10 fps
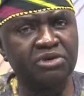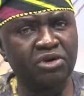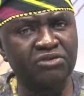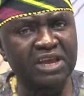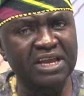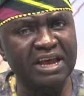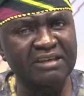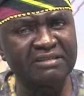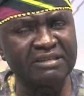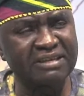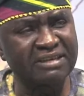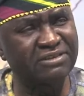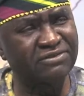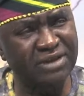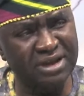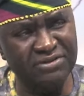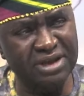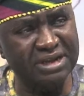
because energy is very,